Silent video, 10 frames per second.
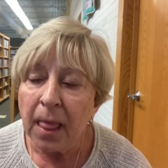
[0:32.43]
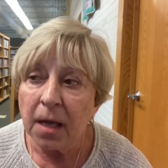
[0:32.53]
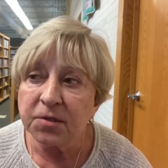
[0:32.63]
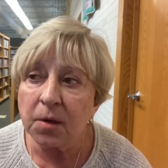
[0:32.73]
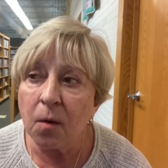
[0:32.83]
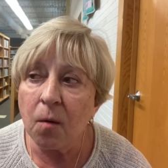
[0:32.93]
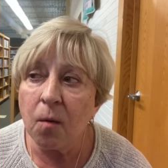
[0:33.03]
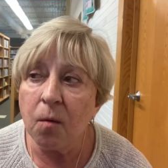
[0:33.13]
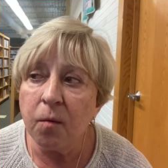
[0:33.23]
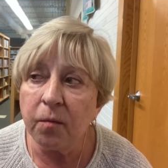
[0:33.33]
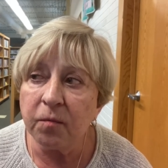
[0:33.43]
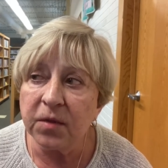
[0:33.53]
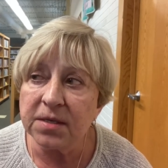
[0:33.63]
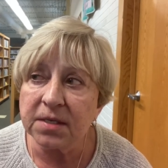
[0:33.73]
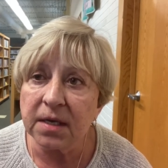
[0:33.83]
So
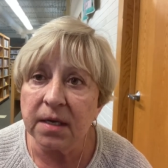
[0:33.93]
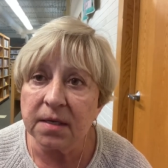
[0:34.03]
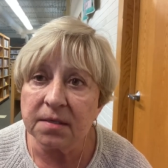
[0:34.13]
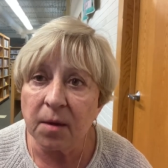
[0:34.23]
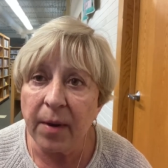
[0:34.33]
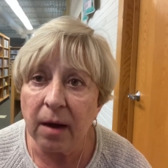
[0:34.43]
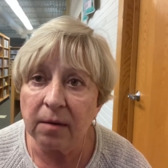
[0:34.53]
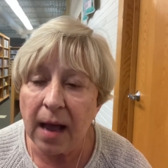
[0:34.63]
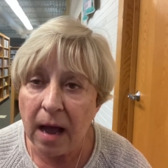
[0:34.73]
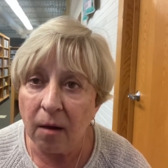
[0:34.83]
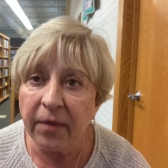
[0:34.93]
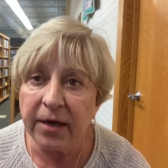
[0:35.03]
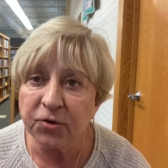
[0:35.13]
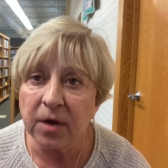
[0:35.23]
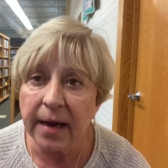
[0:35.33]
this is about how they
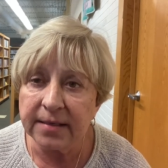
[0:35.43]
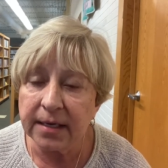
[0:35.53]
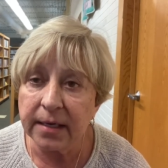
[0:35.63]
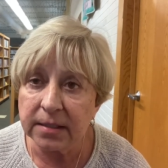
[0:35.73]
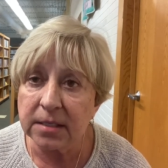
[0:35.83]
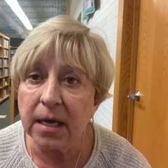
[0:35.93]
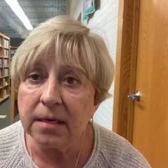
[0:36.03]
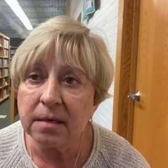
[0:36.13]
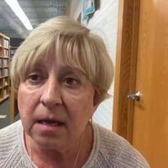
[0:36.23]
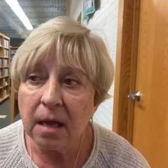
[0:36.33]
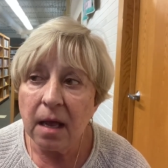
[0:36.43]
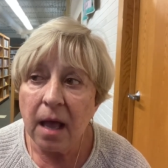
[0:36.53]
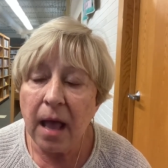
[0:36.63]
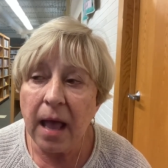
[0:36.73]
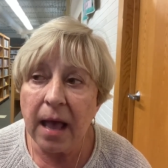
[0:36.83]
tried to get it done
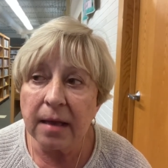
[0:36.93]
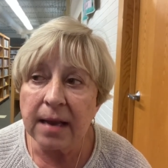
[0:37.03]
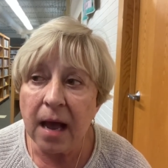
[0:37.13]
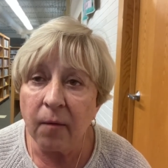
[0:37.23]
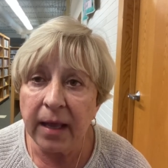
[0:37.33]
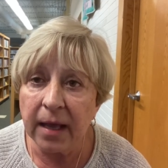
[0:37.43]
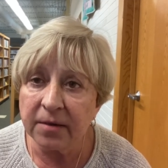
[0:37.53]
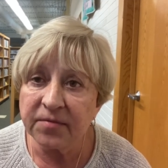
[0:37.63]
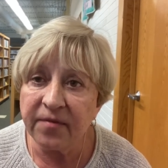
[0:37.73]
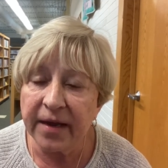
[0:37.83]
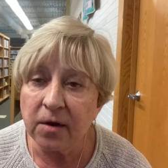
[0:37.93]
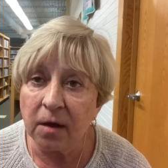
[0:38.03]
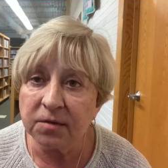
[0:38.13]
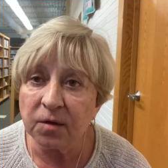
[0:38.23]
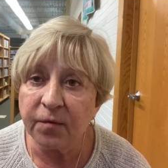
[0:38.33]
and how he had to fight
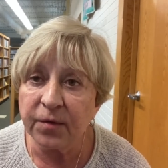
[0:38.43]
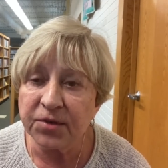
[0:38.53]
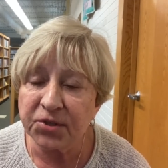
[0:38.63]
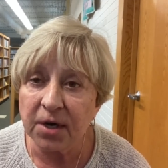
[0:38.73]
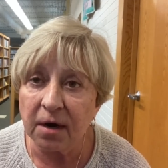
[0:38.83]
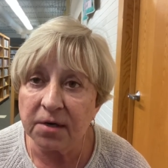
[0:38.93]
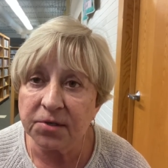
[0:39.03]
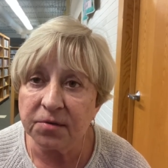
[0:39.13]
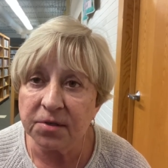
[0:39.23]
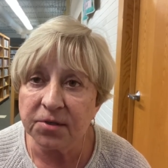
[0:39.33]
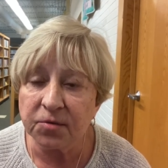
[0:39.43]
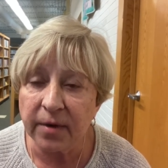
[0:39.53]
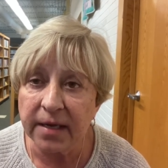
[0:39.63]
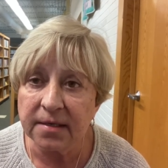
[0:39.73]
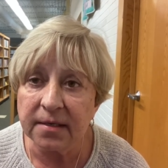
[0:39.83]
also for the stars, Susan
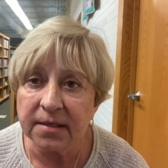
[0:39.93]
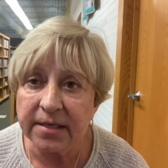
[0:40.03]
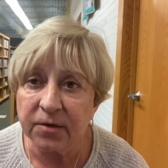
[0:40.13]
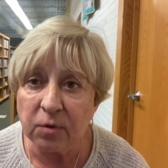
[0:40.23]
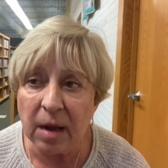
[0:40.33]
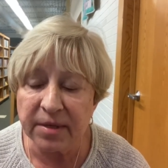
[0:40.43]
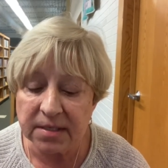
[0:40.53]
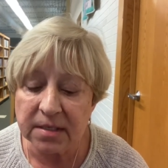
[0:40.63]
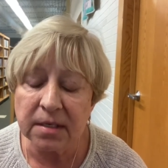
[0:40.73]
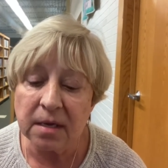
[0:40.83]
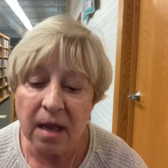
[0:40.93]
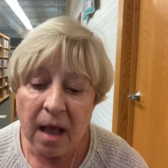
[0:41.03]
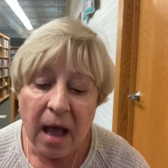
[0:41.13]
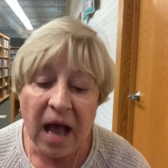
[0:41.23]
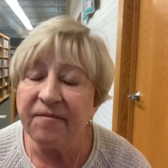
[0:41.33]
Sarandon and Ted Robinson.
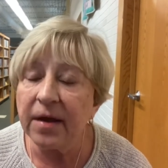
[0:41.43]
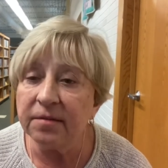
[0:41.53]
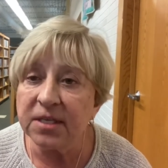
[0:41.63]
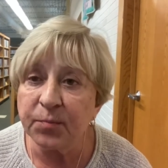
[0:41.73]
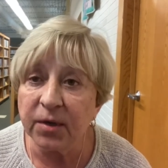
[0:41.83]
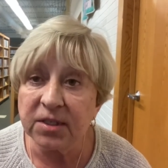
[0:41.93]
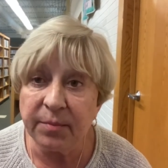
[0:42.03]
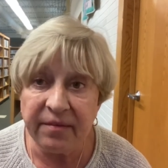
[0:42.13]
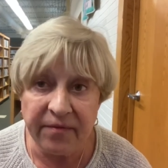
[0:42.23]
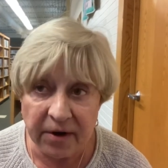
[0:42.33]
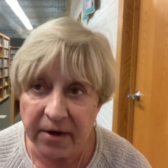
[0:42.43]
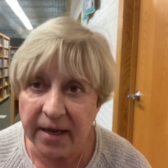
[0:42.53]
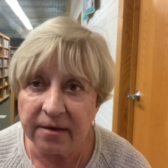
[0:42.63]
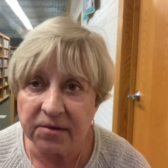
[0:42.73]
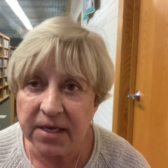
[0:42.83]
I found this book to be very
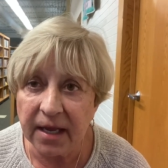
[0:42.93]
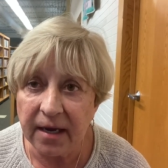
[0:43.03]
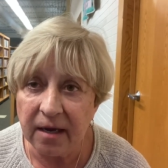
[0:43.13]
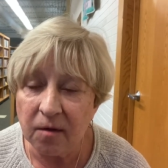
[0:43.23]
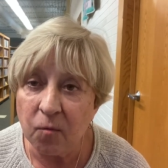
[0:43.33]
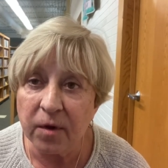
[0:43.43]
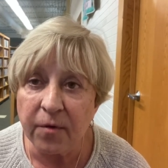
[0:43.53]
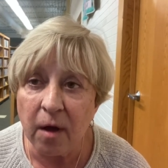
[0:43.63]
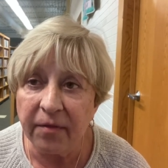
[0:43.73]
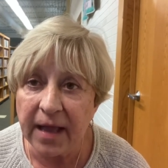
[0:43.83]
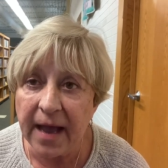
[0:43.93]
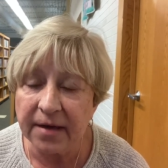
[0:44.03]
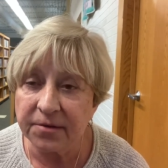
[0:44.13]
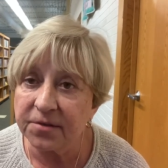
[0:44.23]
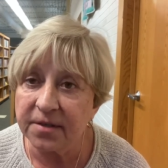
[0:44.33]
entertaining with all the
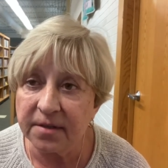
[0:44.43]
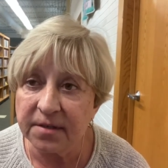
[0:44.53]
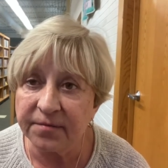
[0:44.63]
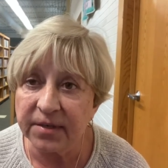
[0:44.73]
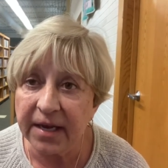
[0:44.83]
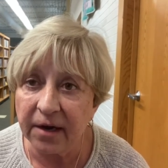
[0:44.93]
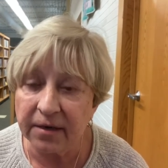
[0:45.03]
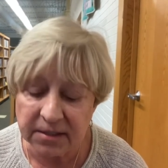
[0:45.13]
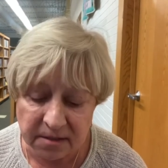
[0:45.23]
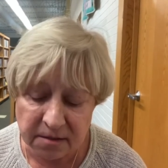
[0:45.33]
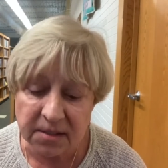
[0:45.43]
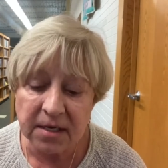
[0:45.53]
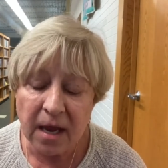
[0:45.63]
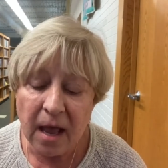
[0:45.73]
actors and the different characters.